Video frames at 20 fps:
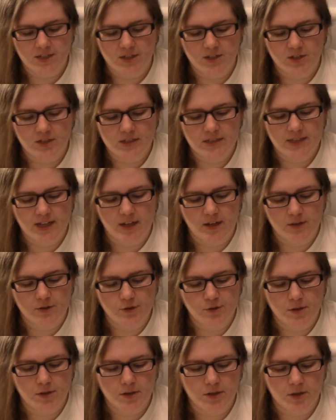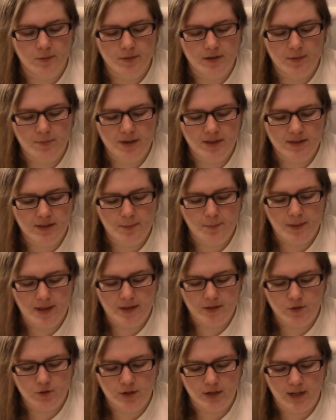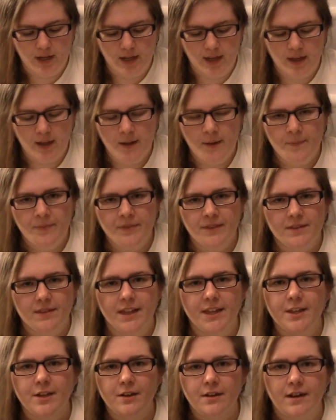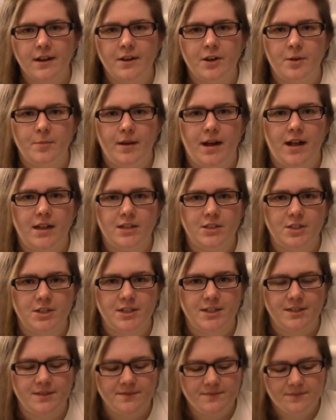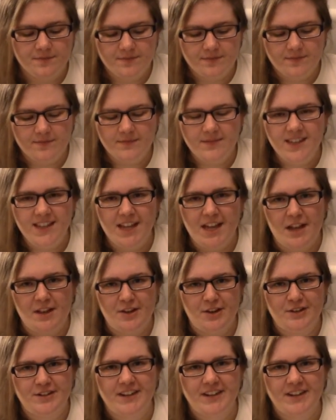It just tells you a little bit about the mandrake. Like you're in herbology and you're